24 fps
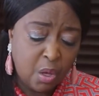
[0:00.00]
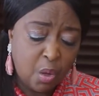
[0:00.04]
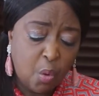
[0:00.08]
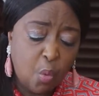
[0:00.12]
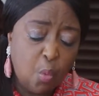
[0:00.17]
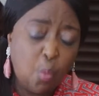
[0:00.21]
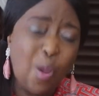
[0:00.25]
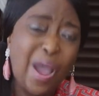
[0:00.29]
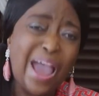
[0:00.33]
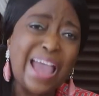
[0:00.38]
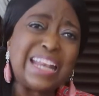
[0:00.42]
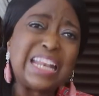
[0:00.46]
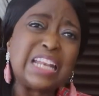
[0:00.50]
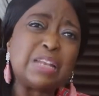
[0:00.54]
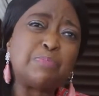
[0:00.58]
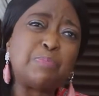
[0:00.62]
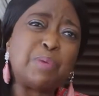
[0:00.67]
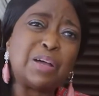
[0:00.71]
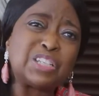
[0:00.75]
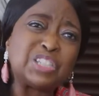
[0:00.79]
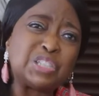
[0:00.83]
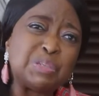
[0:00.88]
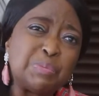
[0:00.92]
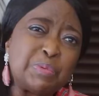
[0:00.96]
Why did
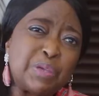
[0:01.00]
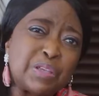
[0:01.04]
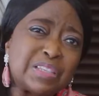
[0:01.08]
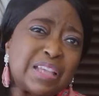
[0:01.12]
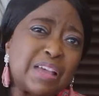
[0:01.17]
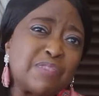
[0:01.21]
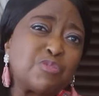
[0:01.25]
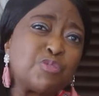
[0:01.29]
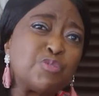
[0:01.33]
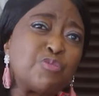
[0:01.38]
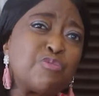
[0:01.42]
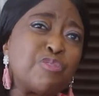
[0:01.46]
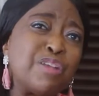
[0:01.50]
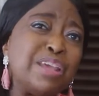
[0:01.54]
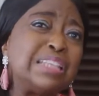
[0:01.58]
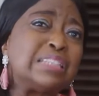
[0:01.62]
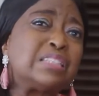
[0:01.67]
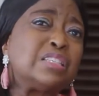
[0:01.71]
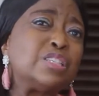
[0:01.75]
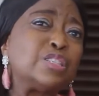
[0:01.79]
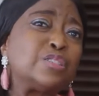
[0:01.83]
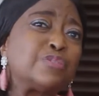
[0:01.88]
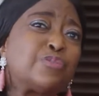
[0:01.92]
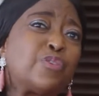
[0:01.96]
Bartimaeus have to raise
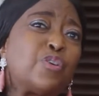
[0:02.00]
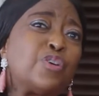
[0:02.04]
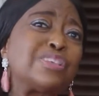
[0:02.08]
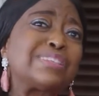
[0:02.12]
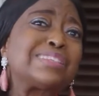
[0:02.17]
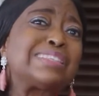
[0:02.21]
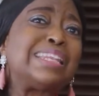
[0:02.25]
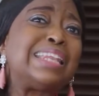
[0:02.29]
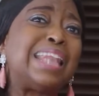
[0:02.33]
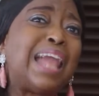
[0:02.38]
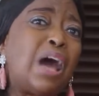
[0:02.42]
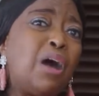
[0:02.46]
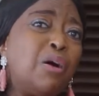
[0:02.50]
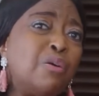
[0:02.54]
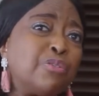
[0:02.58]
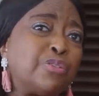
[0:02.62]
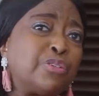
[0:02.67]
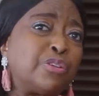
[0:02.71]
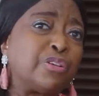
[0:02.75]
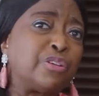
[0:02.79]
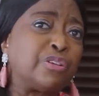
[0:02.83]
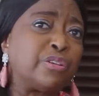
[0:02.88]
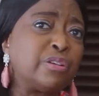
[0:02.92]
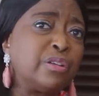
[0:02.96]
his voice
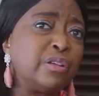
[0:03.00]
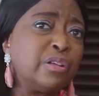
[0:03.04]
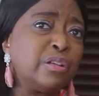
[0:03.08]
louder?